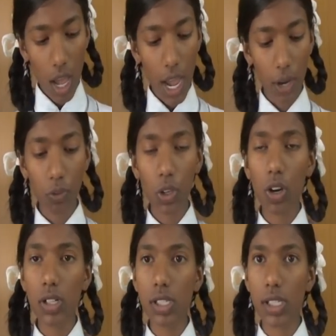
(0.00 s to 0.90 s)
and we
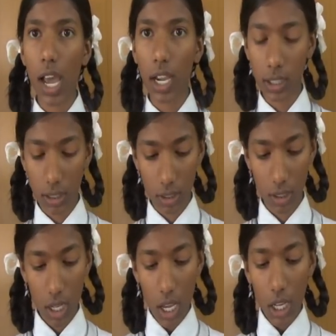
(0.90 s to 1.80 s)
all sang
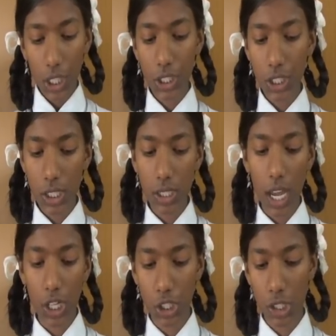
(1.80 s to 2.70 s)
the Indian
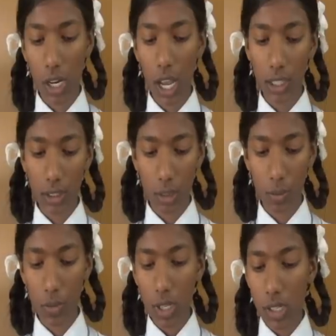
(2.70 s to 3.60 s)
national
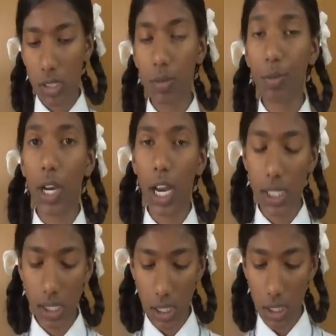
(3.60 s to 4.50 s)
anthem
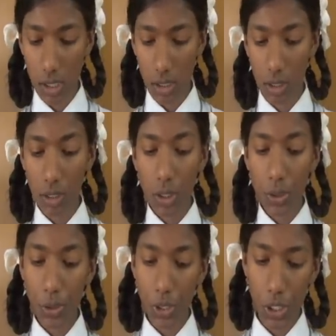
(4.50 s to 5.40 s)
symbolizing the
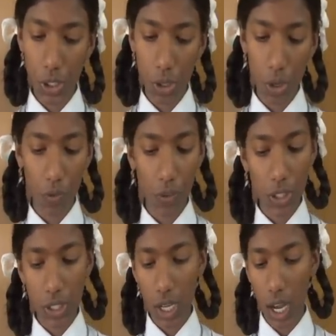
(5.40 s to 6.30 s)
unity of
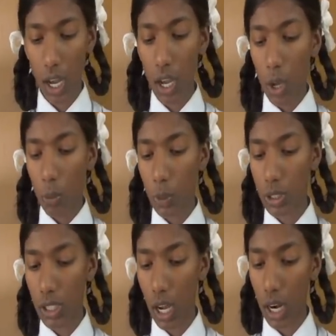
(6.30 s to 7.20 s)
India
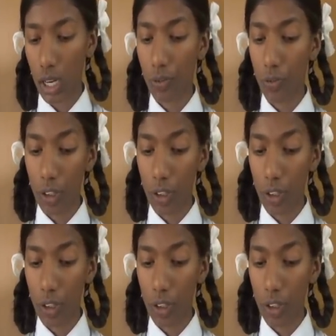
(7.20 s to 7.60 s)
with our